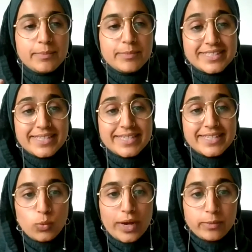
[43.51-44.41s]
The
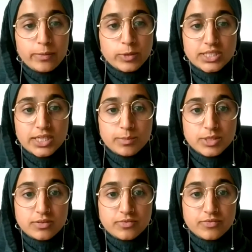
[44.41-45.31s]
second where was in
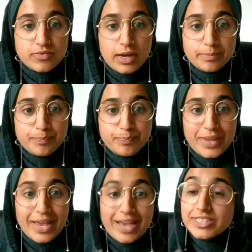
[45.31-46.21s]
terms of
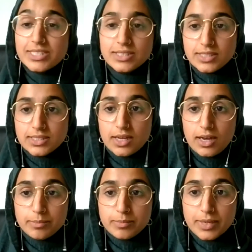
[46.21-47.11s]
evidence,
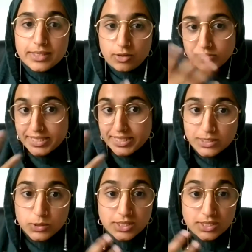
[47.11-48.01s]
and obviously
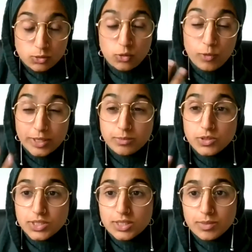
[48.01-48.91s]
this is sort of where the
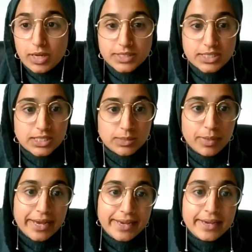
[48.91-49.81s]
museum comes into
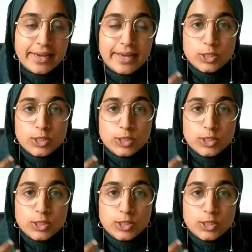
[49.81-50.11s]
play.